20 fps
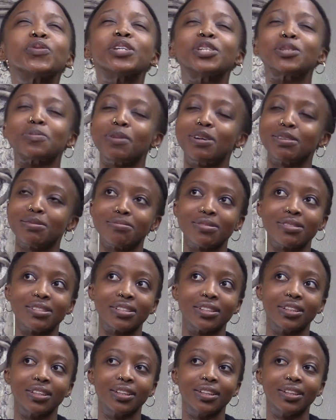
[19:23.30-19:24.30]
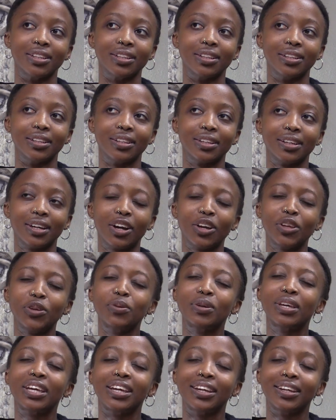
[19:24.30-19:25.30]
as possible. Are you
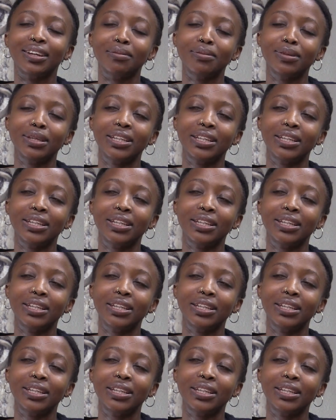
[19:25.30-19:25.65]
kidding me?